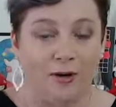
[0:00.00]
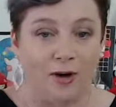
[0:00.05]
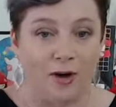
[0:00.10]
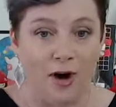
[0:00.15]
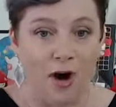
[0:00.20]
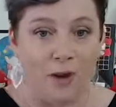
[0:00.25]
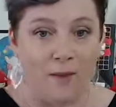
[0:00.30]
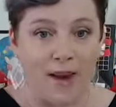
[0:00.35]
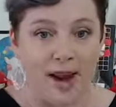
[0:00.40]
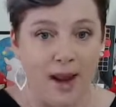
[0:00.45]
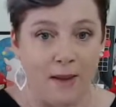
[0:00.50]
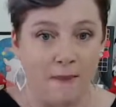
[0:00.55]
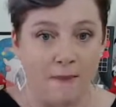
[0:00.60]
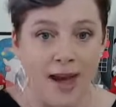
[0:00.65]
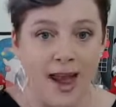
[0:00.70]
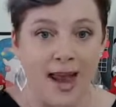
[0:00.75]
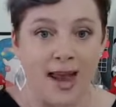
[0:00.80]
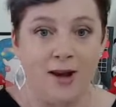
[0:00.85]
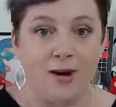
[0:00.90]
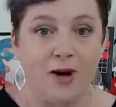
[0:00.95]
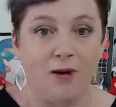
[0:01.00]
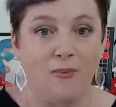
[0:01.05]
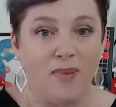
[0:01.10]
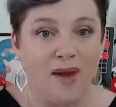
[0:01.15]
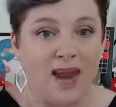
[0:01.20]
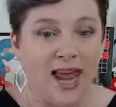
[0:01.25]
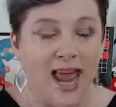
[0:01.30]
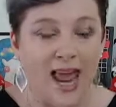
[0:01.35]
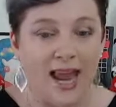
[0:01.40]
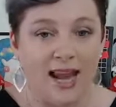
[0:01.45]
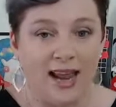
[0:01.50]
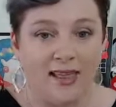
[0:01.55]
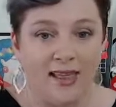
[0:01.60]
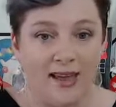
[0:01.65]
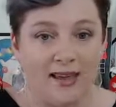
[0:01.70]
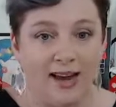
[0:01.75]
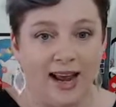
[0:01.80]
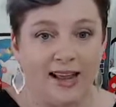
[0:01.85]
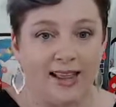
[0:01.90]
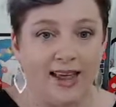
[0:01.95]
or a comment, it may not be
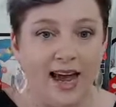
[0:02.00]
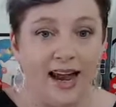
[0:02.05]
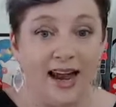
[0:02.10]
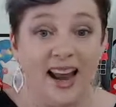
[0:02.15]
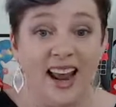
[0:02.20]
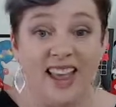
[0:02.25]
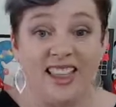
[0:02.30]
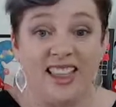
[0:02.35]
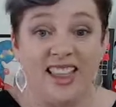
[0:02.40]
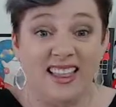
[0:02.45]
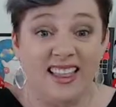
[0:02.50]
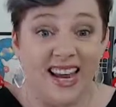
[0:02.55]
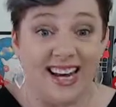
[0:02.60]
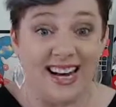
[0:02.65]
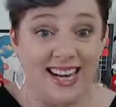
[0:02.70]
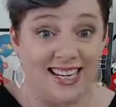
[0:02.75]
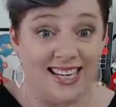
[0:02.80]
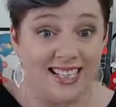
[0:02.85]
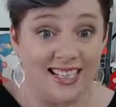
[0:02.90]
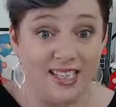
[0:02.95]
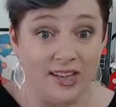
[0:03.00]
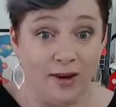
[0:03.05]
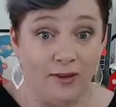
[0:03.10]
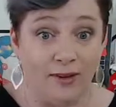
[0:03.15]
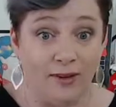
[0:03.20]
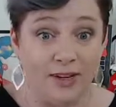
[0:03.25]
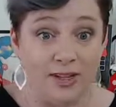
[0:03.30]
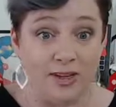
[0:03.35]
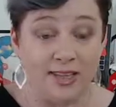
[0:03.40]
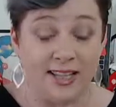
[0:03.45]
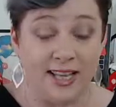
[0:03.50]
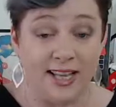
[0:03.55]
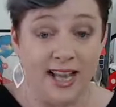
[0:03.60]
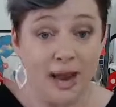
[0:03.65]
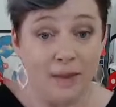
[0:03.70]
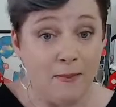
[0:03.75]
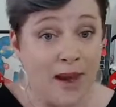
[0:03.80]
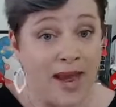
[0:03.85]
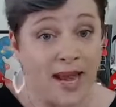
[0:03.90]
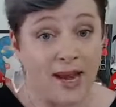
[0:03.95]
anything like that they need to delve into, so
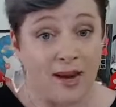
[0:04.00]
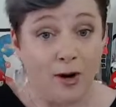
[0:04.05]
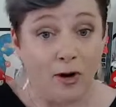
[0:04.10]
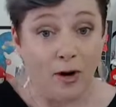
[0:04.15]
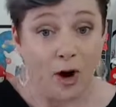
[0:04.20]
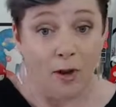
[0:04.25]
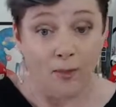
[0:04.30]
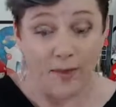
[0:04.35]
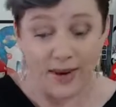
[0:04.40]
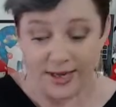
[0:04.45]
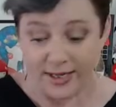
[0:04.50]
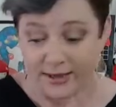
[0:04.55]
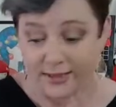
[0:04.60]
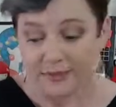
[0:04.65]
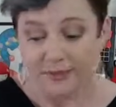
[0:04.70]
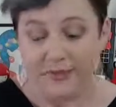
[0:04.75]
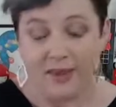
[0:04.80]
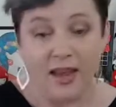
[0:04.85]
they may not comment.